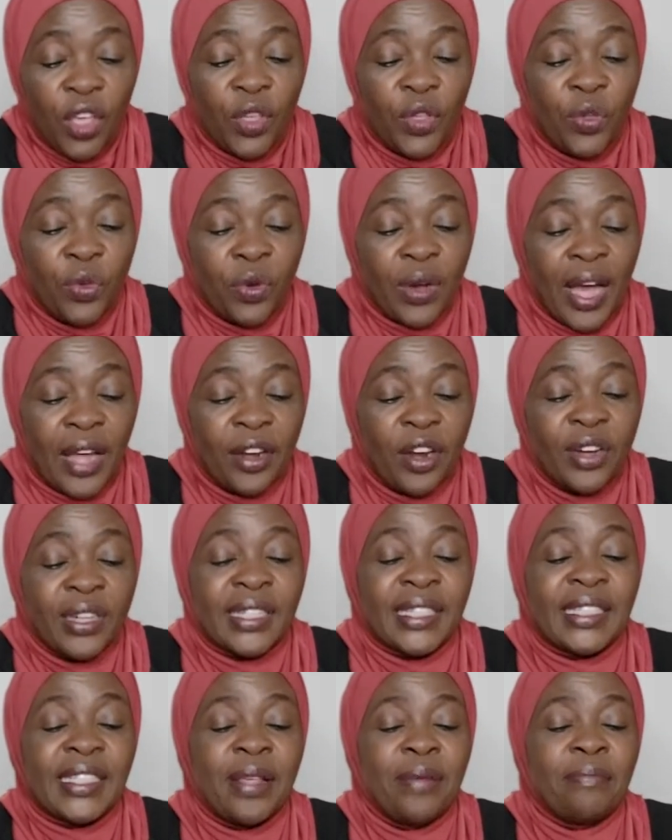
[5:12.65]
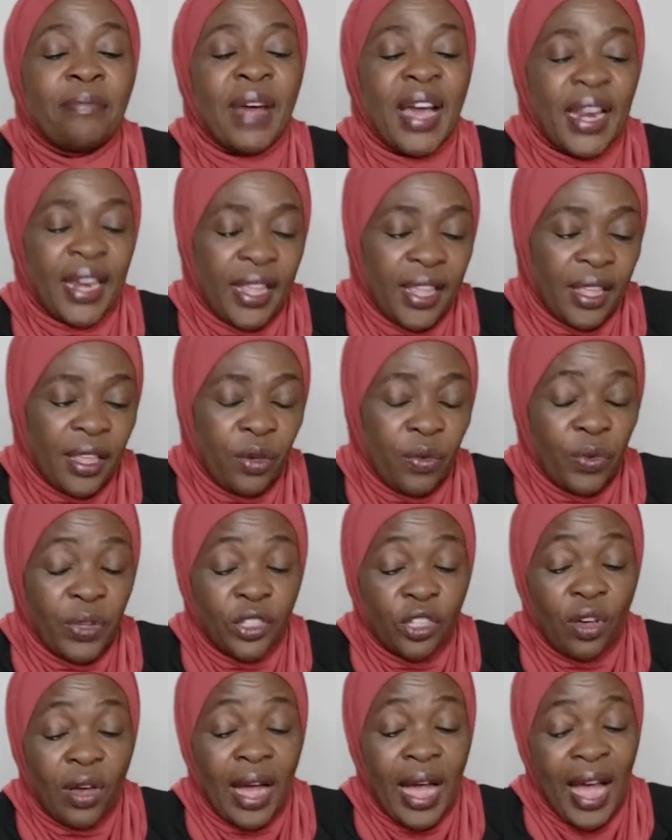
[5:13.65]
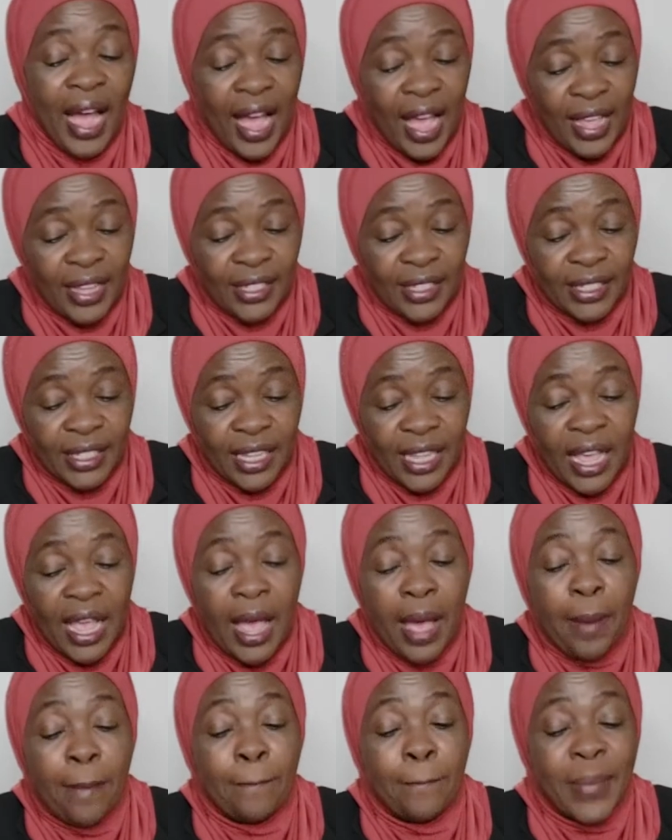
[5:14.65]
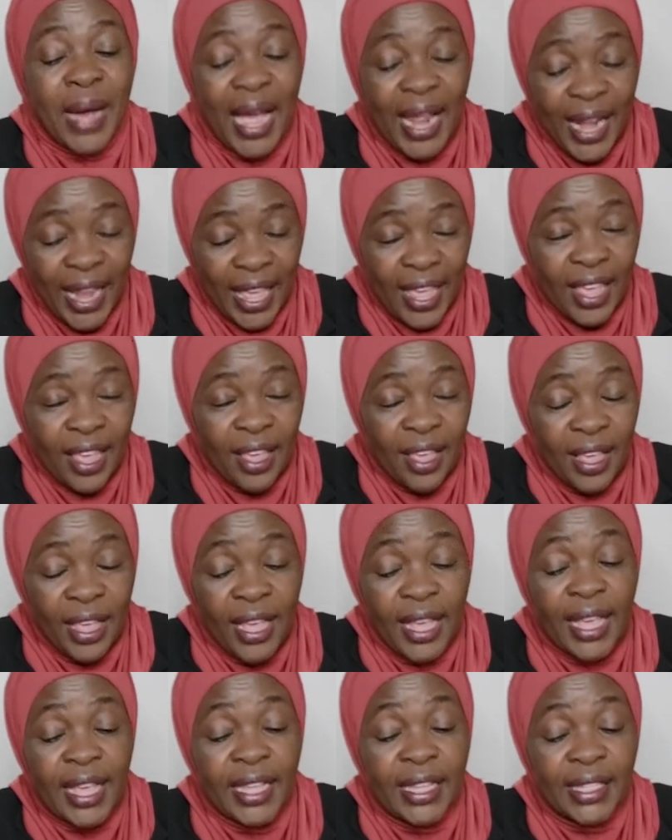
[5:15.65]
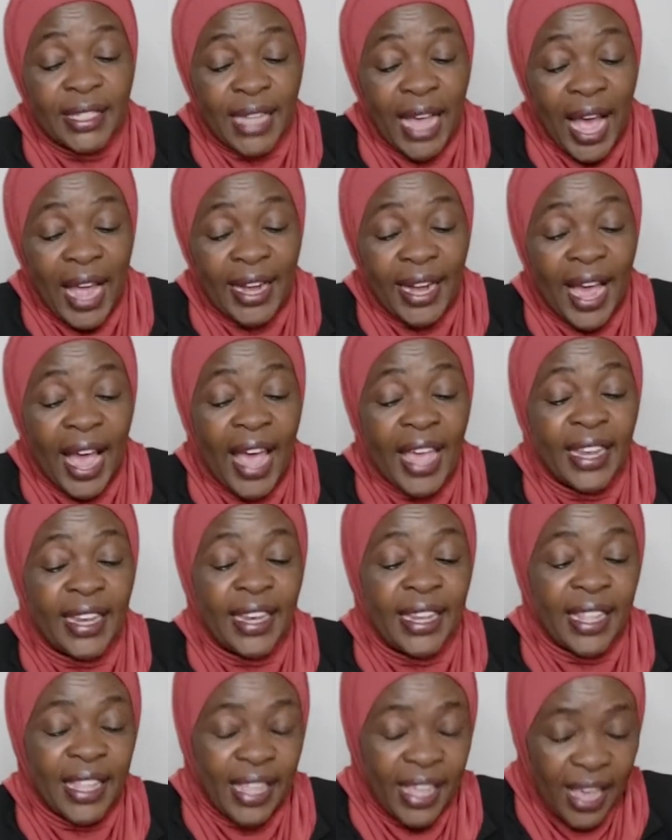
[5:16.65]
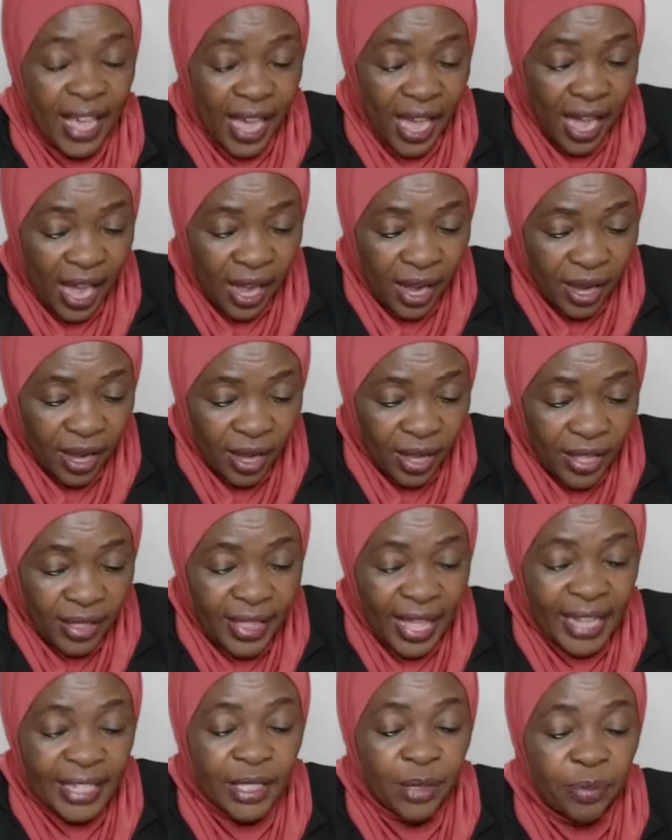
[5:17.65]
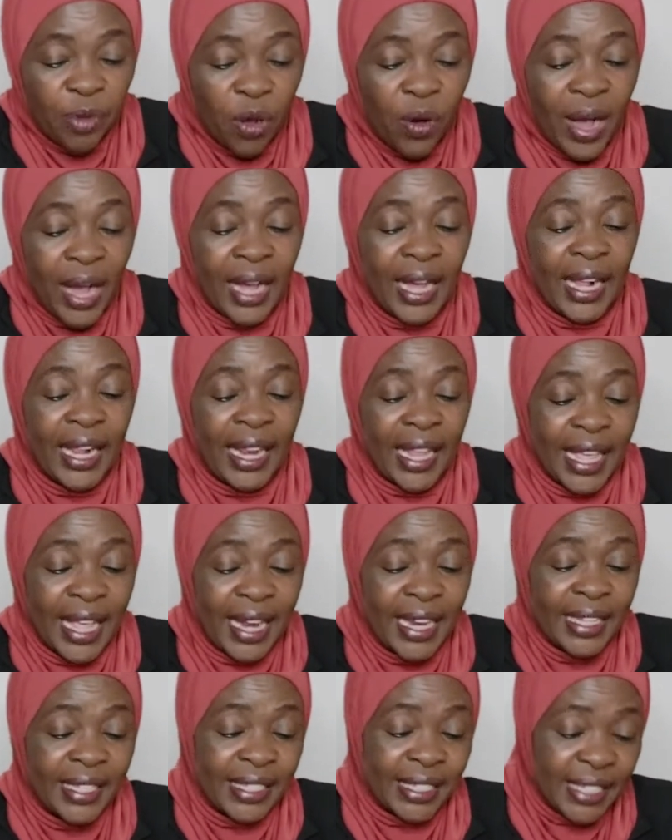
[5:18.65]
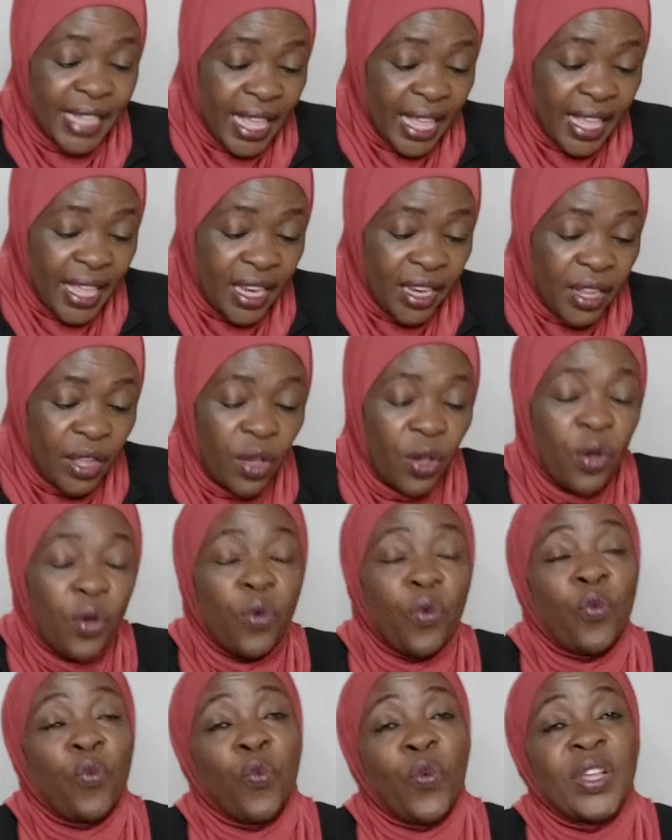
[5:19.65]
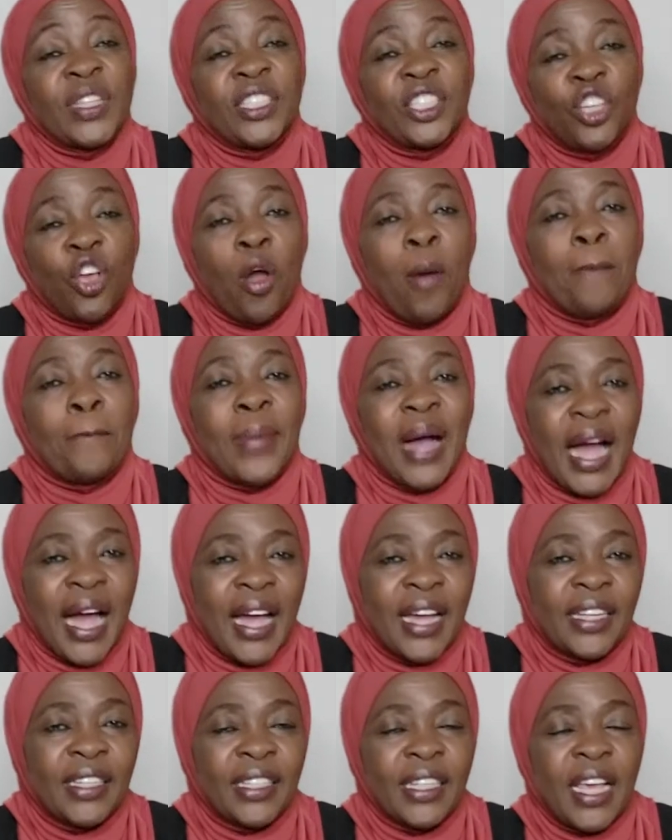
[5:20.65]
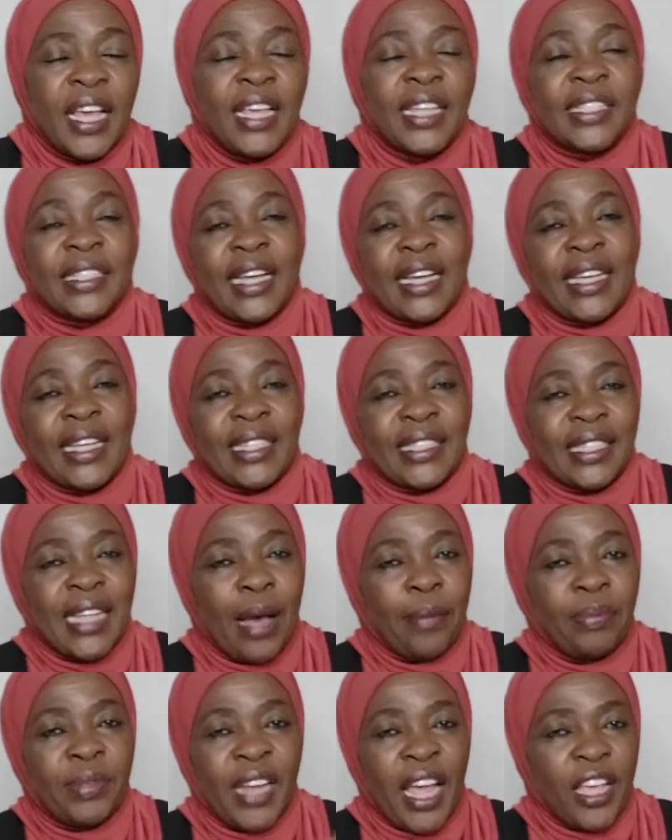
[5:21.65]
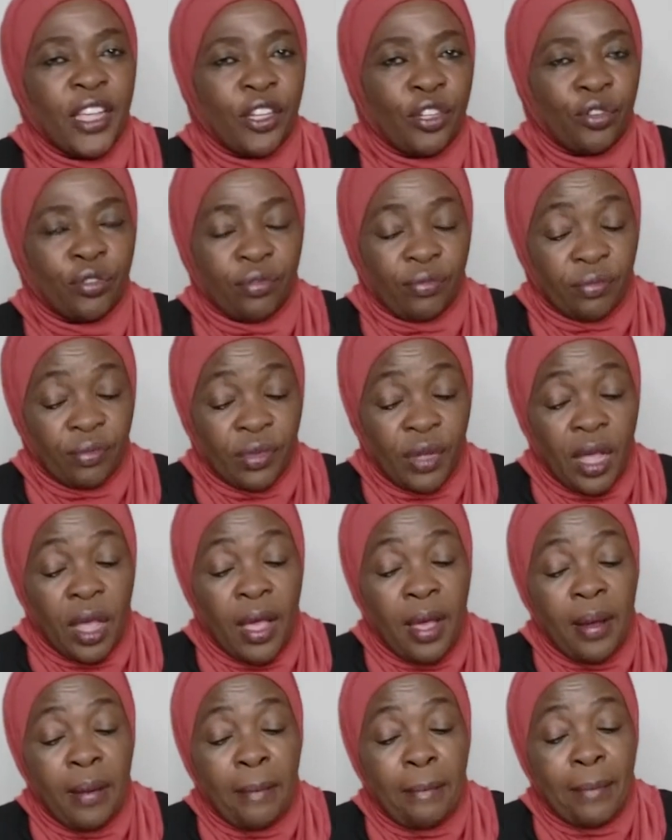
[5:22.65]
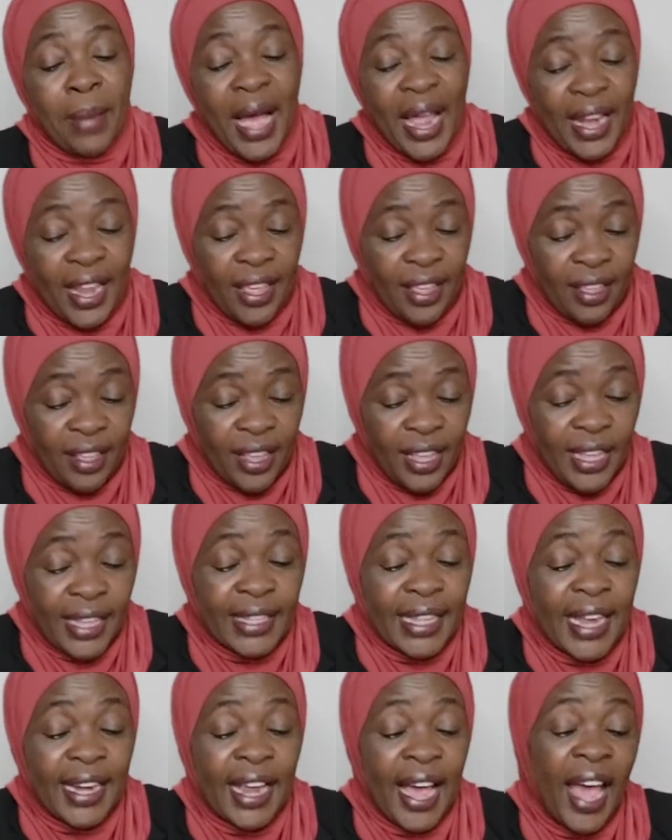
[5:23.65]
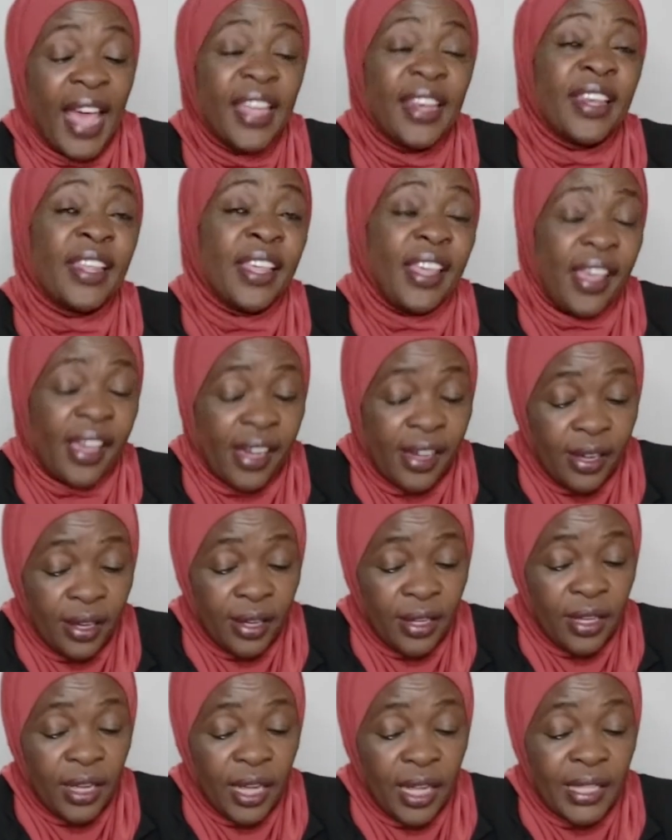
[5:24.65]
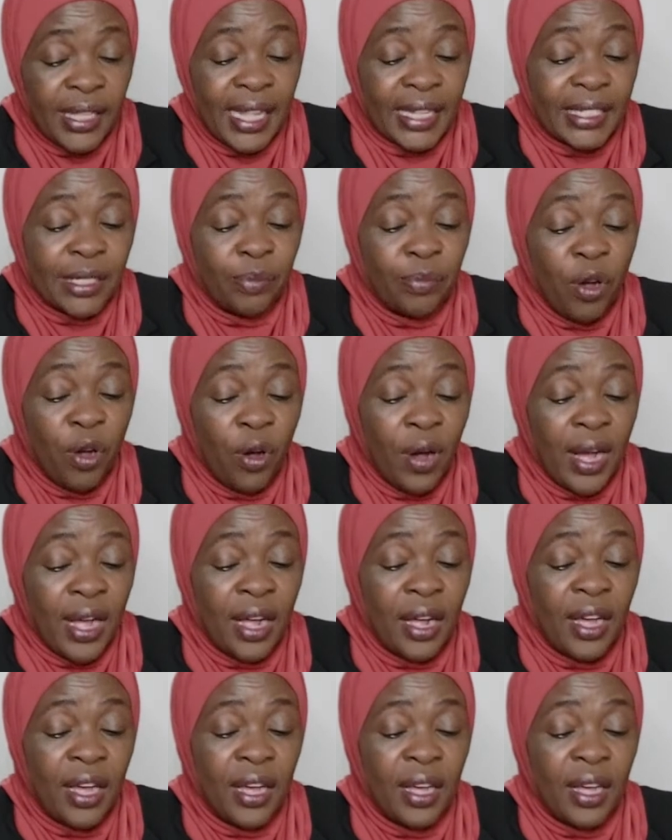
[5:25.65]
you cannot see money with your eyes. Money is an idea that's more clearly seen with your mind. It's like a subtitle. Money is an idea that's more